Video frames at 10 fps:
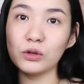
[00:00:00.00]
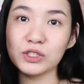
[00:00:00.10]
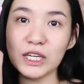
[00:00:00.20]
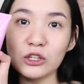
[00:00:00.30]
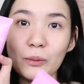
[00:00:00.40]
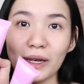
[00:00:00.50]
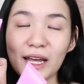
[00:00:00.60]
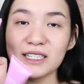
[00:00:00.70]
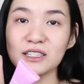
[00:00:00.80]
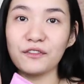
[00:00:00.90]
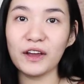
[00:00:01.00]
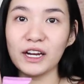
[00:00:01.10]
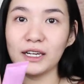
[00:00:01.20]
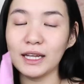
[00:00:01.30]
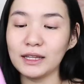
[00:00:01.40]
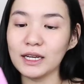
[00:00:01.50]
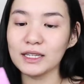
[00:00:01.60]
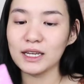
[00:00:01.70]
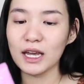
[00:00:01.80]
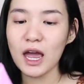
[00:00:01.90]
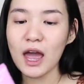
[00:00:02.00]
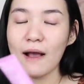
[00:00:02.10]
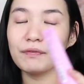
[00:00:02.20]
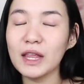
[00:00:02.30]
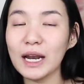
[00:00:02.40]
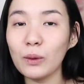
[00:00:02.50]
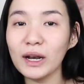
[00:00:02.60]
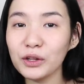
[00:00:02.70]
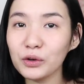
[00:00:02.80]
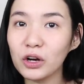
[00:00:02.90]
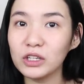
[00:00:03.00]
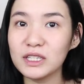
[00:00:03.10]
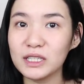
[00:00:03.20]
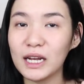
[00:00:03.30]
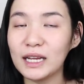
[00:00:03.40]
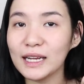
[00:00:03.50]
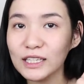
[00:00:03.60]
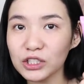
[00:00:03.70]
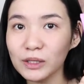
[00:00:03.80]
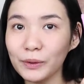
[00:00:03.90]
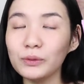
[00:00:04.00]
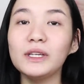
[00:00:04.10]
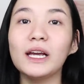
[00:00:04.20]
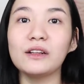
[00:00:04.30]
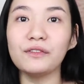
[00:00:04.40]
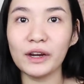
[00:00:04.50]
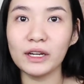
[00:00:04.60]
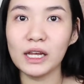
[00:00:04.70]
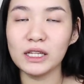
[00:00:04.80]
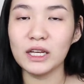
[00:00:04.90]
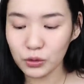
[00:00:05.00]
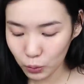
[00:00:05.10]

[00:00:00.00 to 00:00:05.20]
Yung shade ko pala is Fair Lady kasi dalawa lang yung colors nila, Natural Beauty and Fair Lady.